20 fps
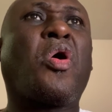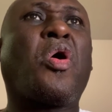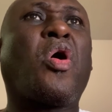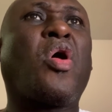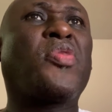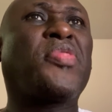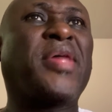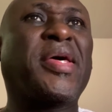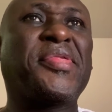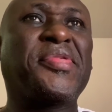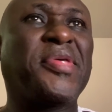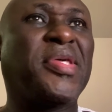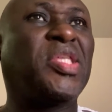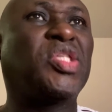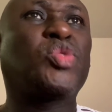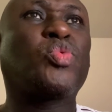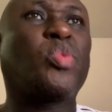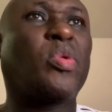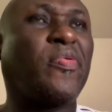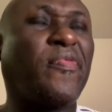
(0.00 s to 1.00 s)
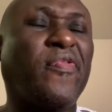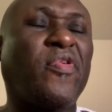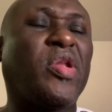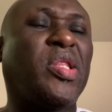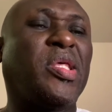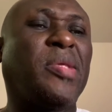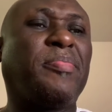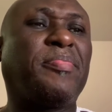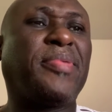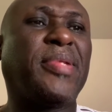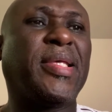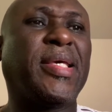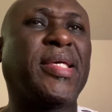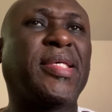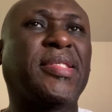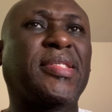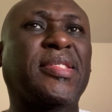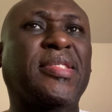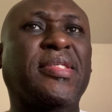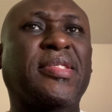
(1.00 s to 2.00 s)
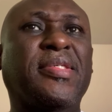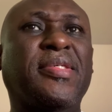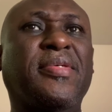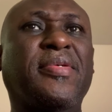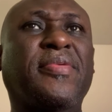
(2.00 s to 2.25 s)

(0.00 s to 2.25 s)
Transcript: other things will fall in place.